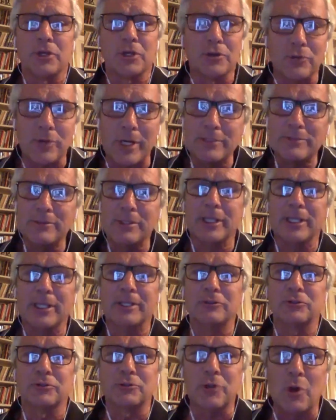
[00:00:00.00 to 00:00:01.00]
grunting
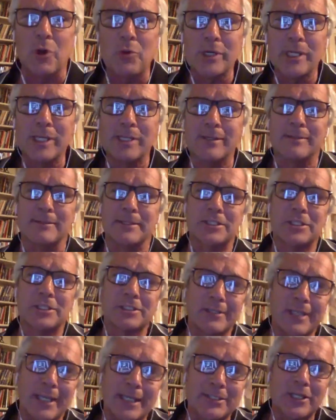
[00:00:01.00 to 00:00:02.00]
and groaning and the
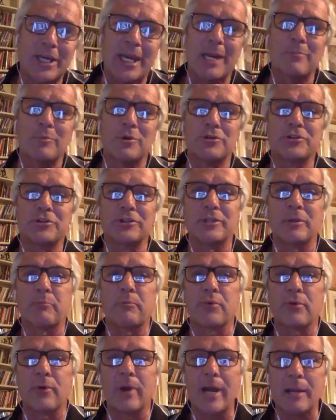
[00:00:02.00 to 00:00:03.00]
sledgehammers and the
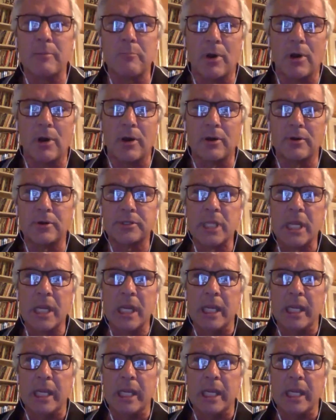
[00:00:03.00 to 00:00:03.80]
pry bars,